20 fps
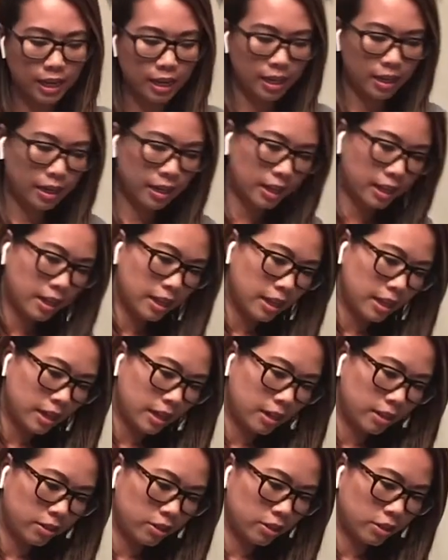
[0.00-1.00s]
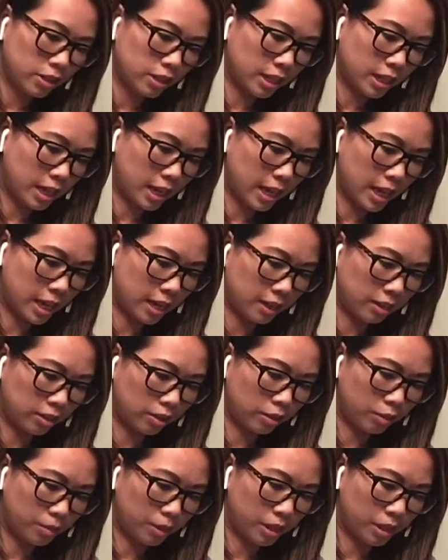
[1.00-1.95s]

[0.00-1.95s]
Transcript: I'm just gonna add a little